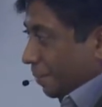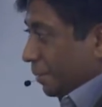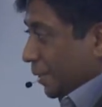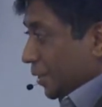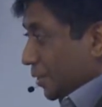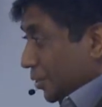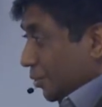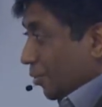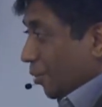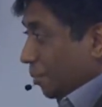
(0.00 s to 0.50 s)

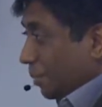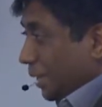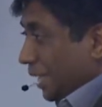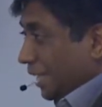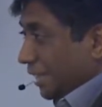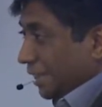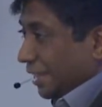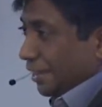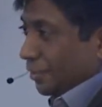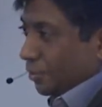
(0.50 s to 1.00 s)
Because
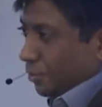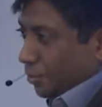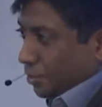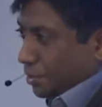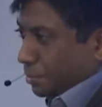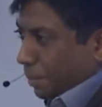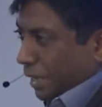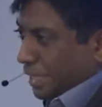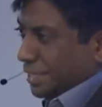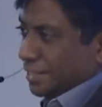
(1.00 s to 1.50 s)
normally that
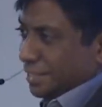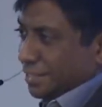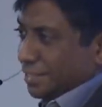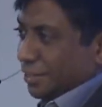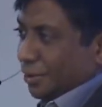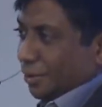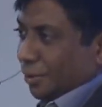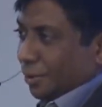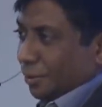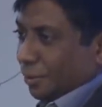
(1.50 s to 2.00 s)
course putters
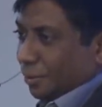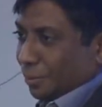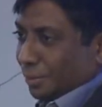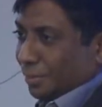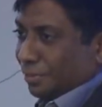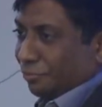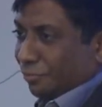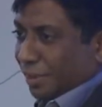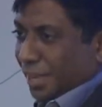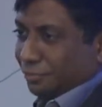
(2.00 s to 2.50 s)
along
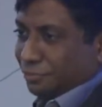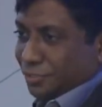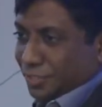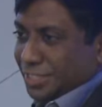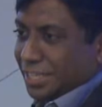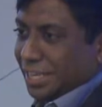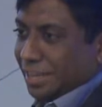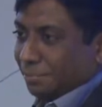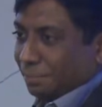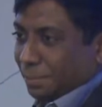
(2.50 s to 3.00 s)
with 5 to
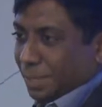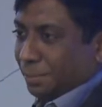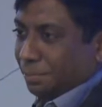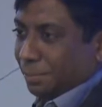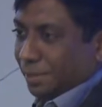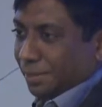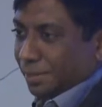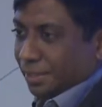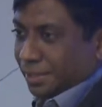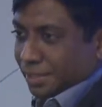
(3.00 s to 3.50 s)
10
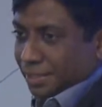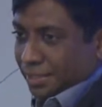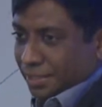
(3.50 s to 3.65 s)
people.